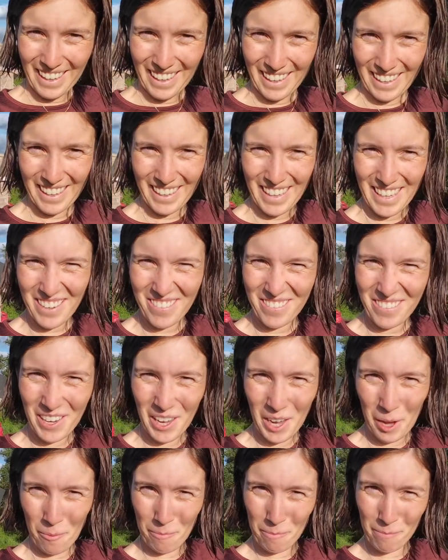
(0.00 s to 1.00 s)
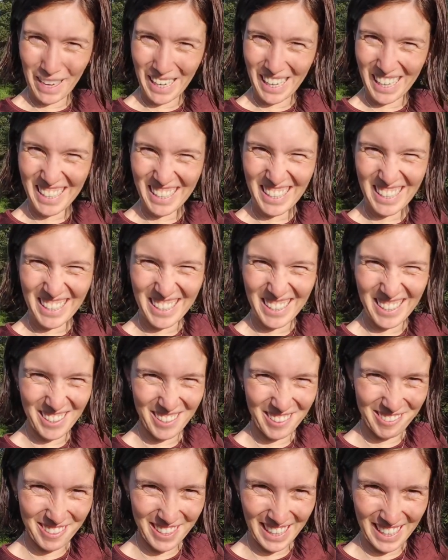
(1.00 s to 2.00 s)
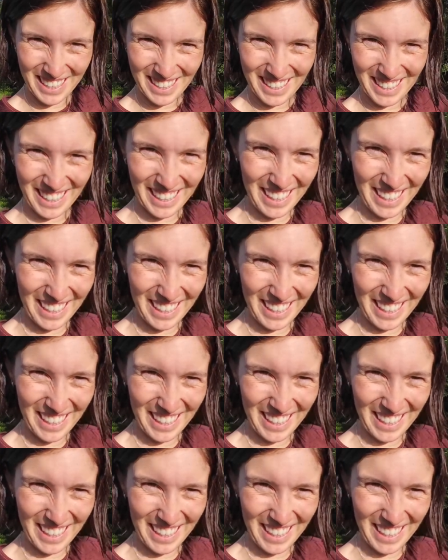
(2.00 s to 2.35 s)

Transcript: I've made it to the